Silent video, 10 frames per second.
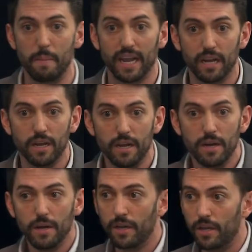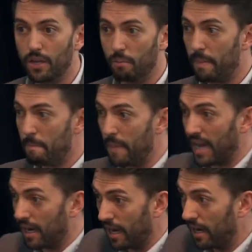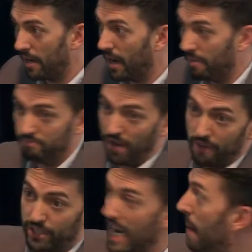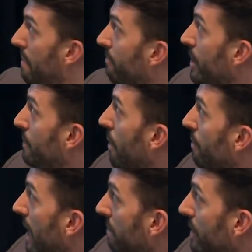make, you know, make uh, uh, coverage happen for these programs.